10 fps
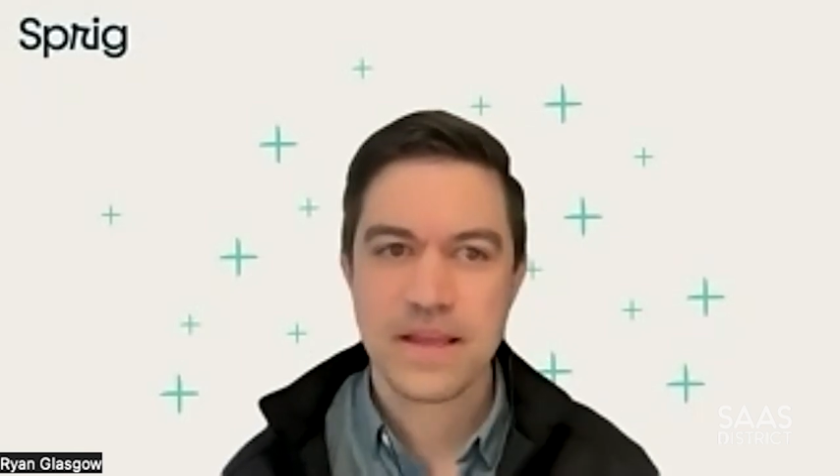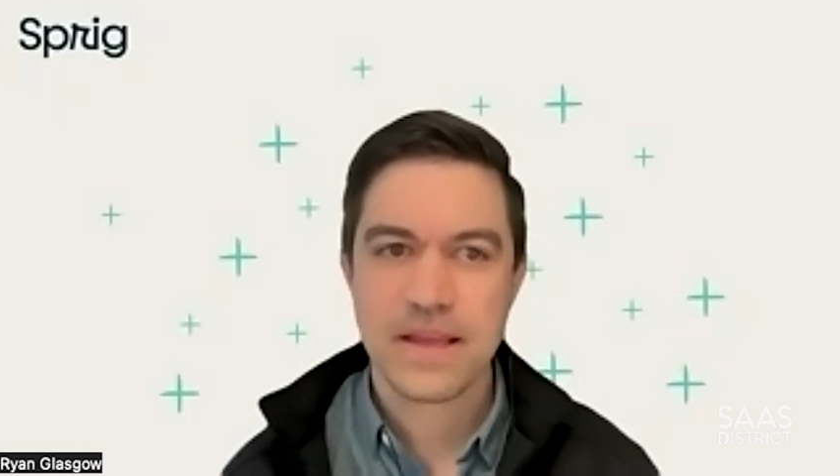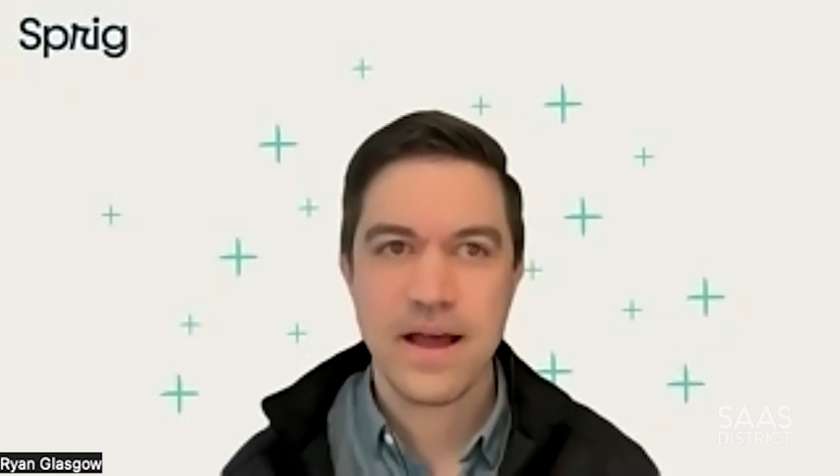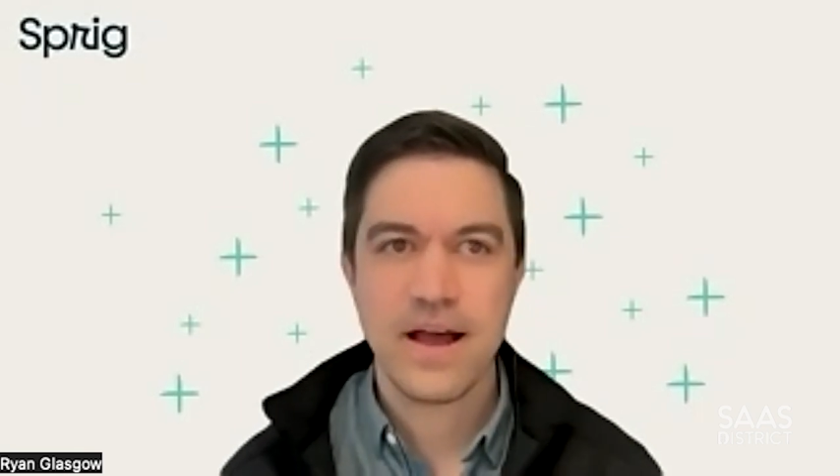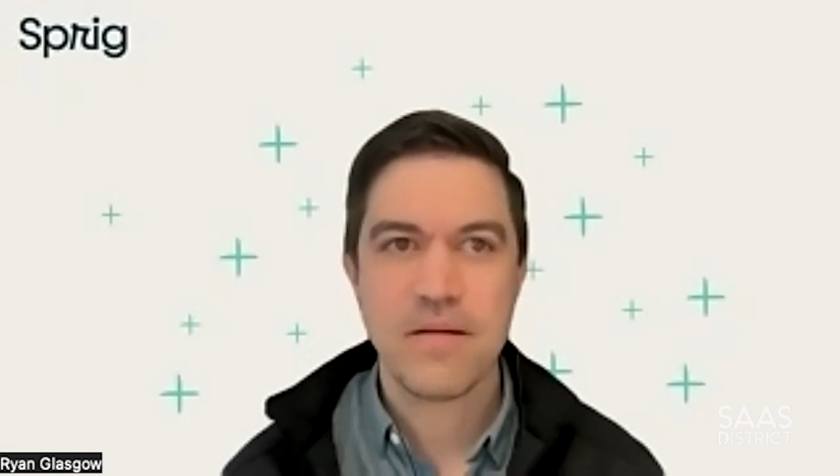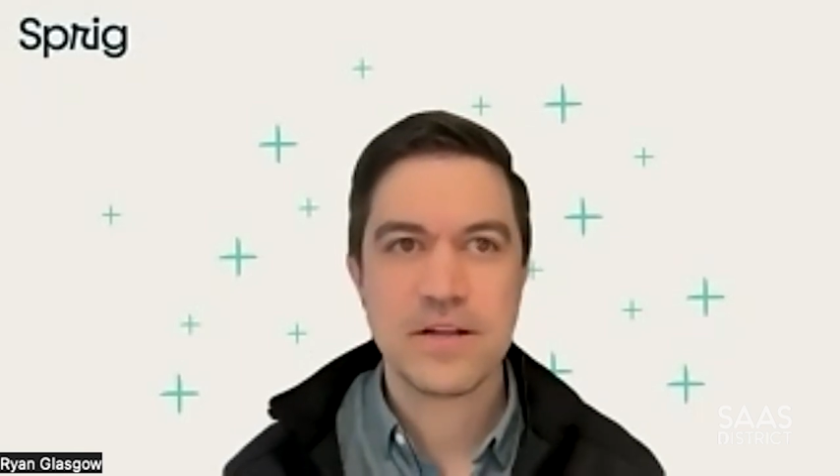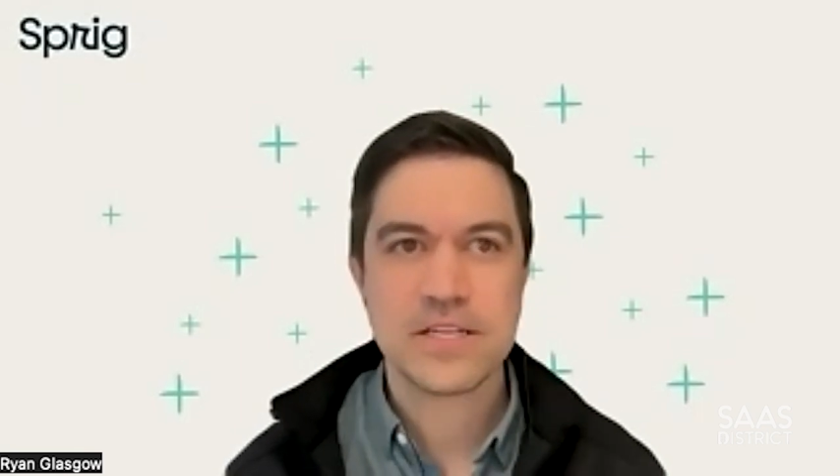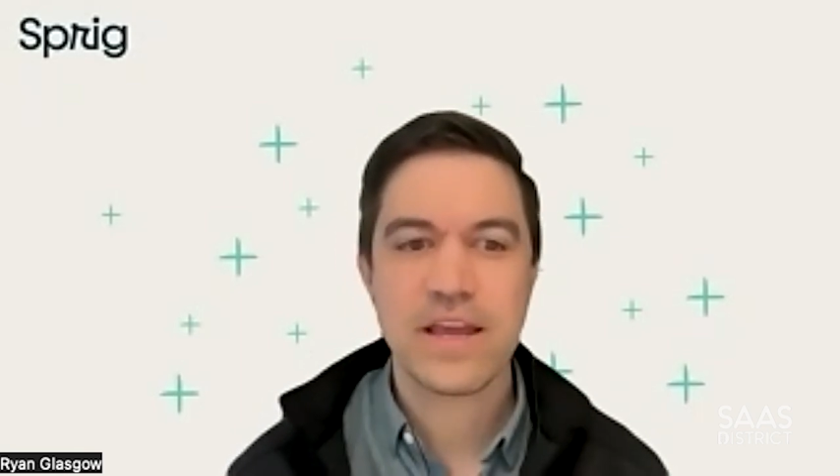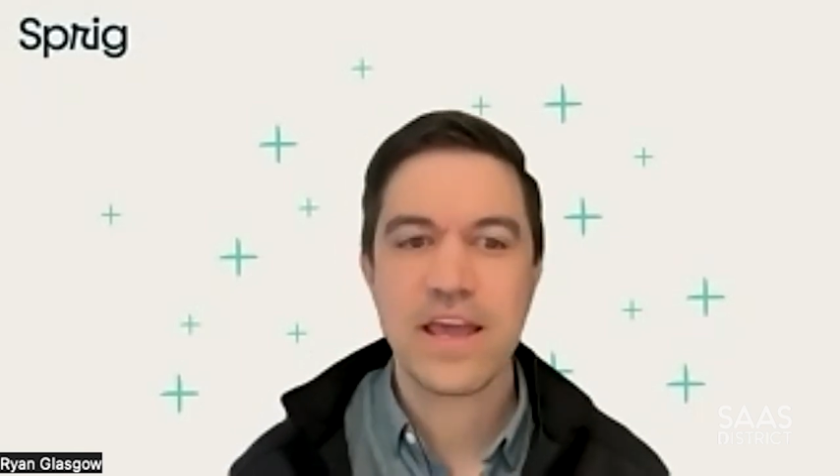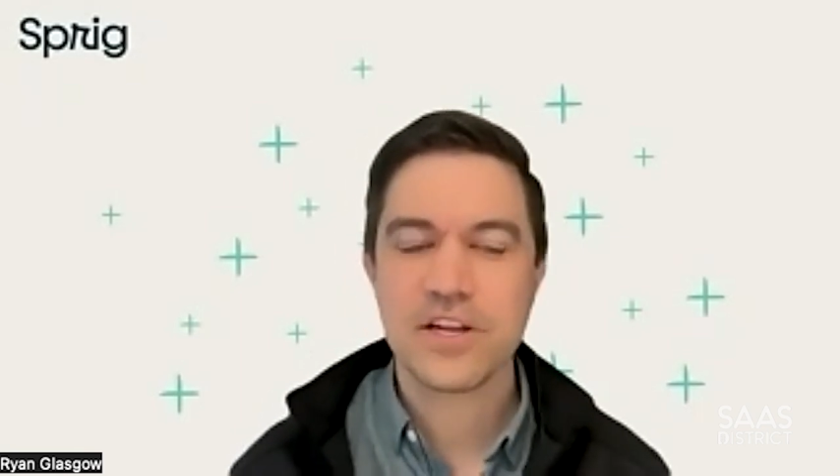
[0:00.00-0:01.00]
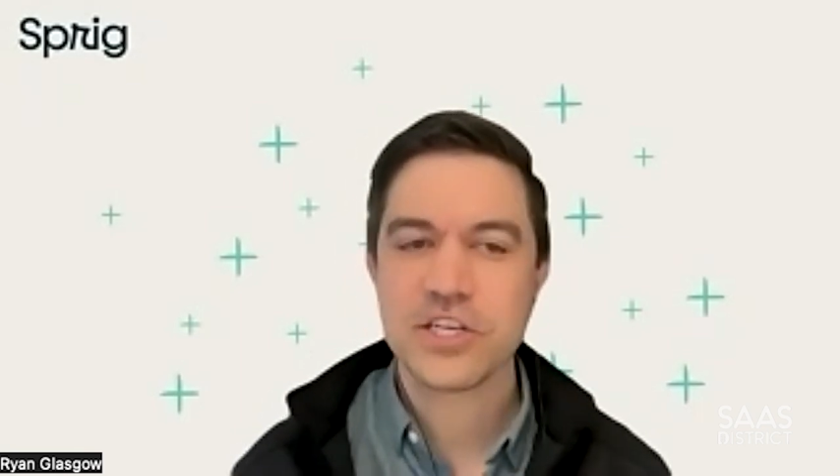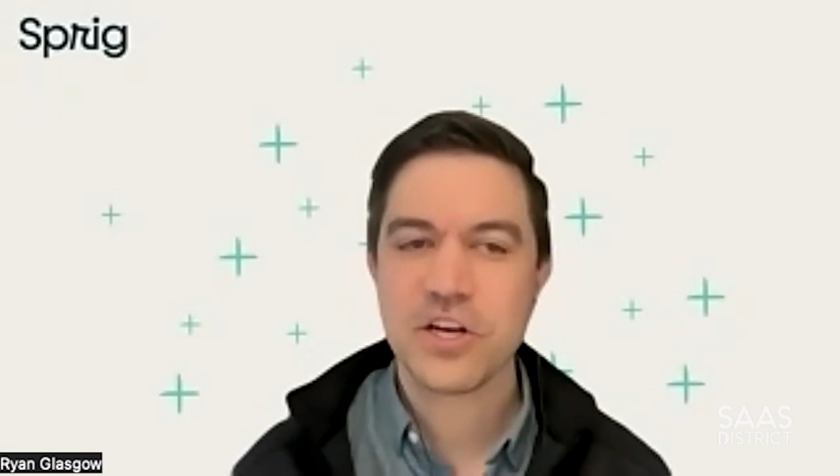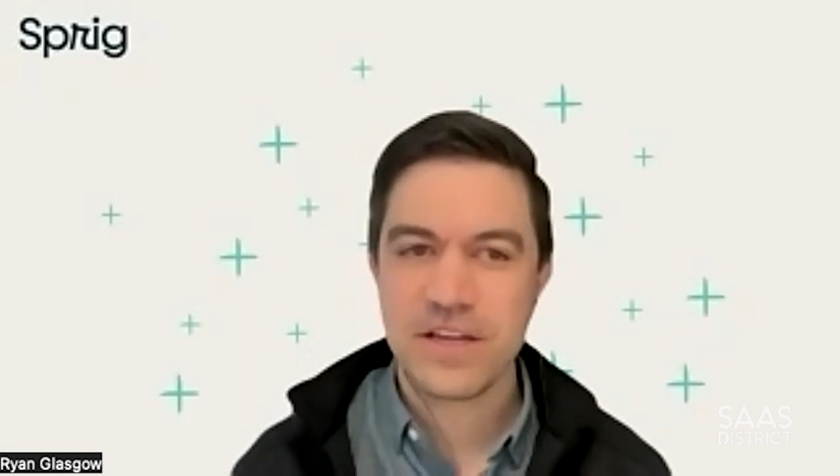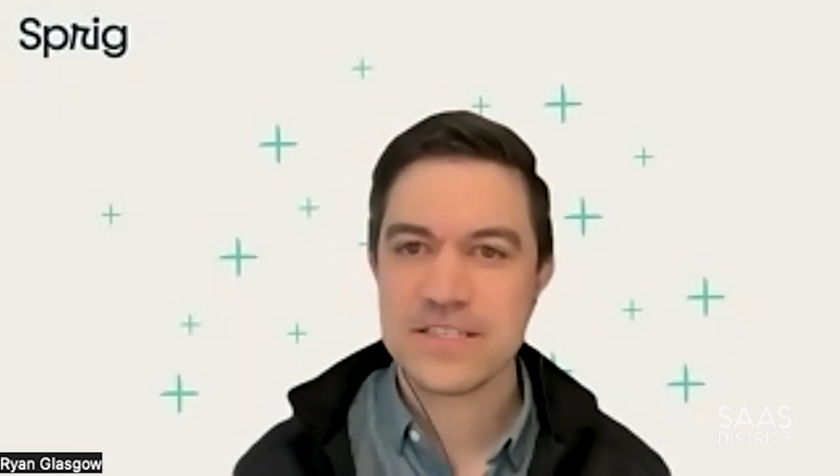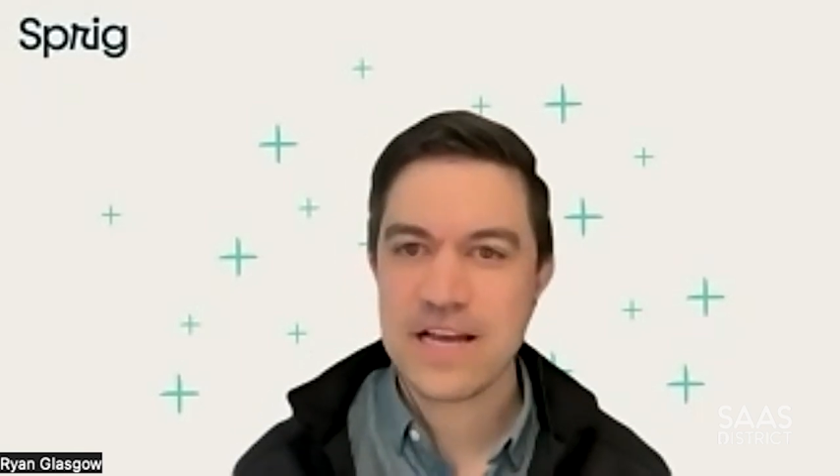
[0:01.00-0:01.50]
Um, and so I can't share
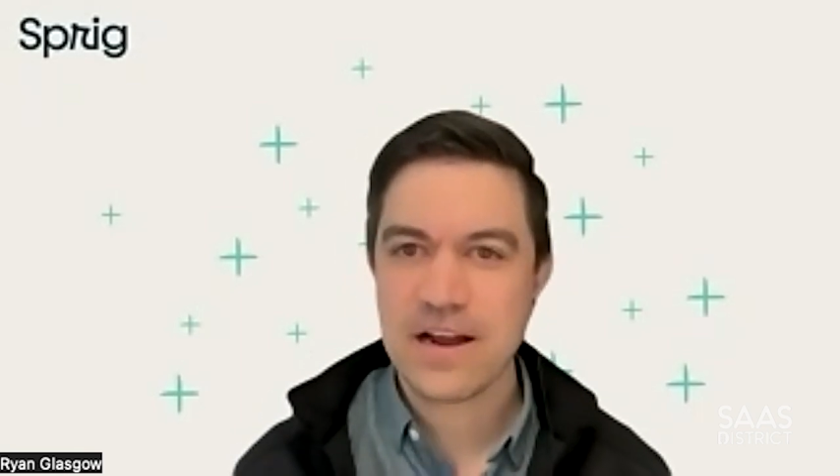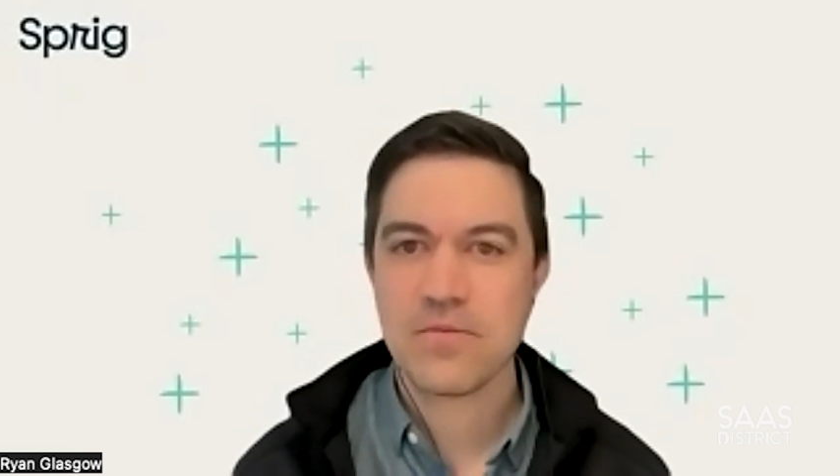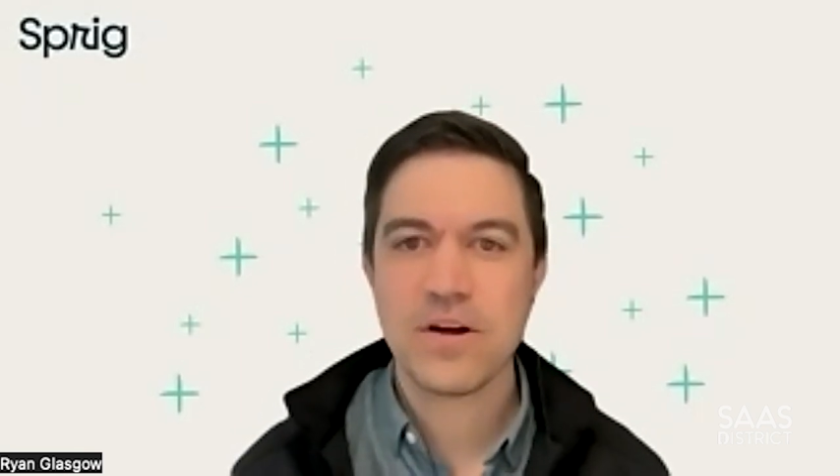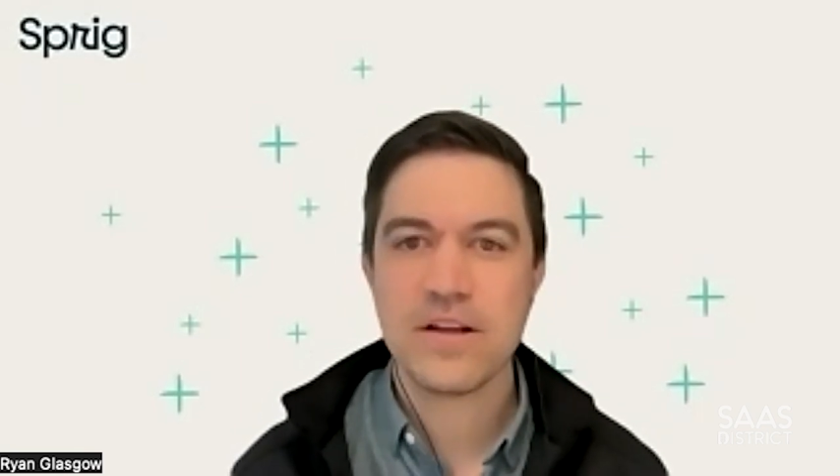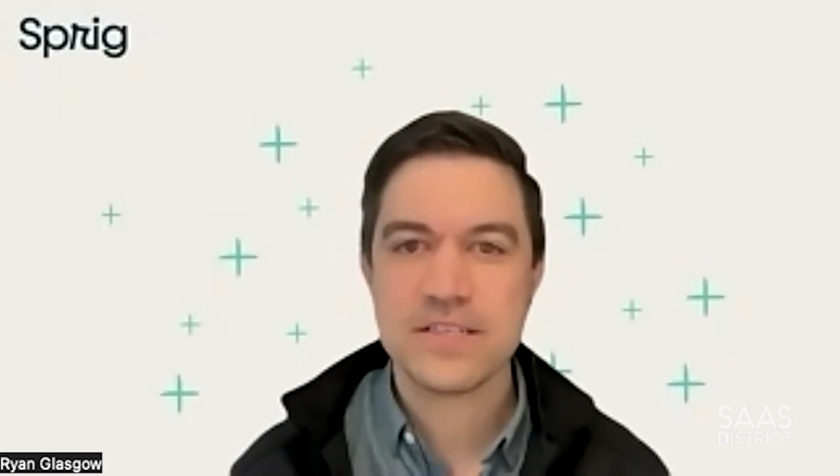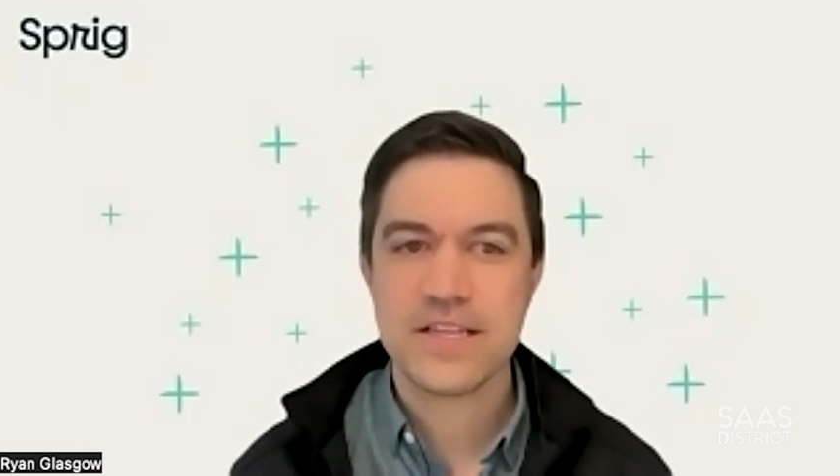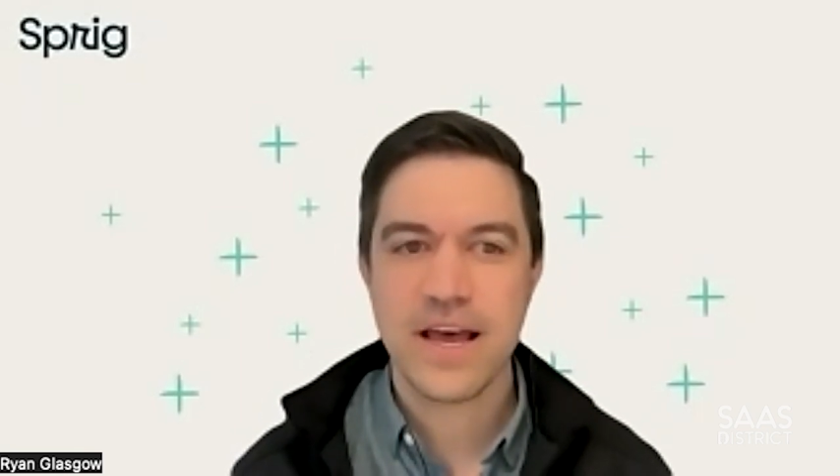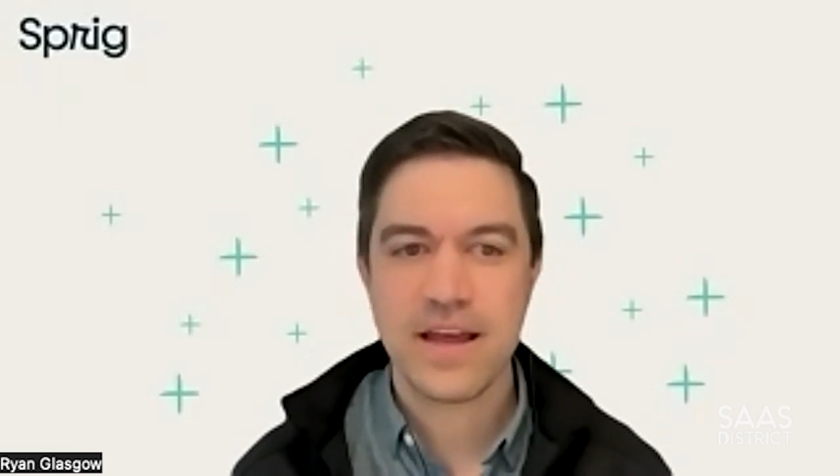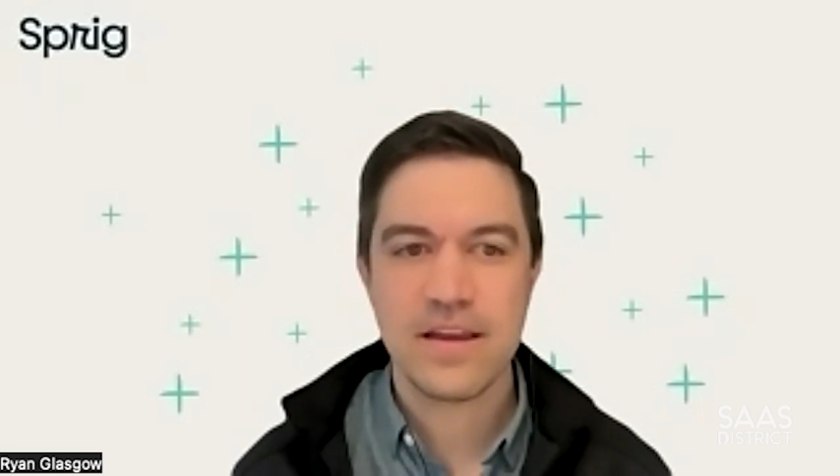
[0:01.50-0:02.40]
the exact ones that,